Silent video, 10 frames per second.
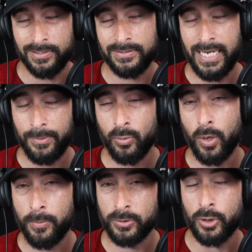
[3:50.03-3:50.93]
Damian
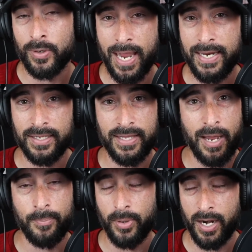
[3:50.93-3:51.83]
Williams was okay at
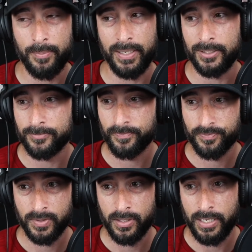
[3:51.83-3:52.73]
that. But I mean,
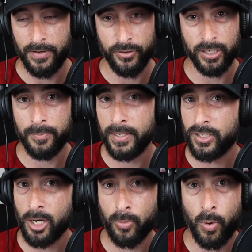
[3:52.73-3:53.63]
if you're going to be
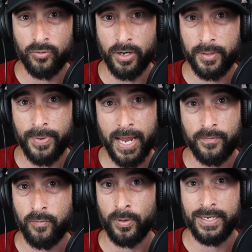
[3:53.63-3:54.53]
the number 1 running
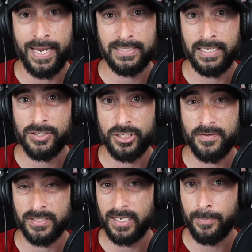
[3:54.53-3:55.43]
back for the Kansas City
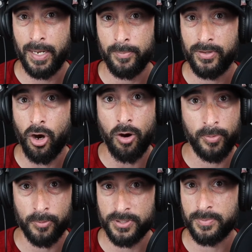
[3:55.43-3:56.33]
Chiefs and be the
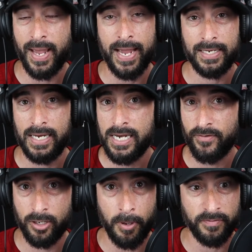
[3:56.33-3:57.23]
all-purpose back and
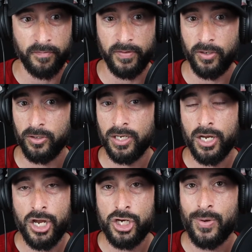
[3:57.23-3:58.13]
never come off the field,
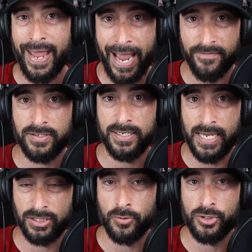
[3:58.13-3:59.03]
you have to
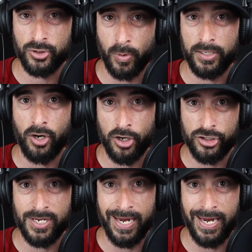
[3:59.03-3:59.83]
get those short yardage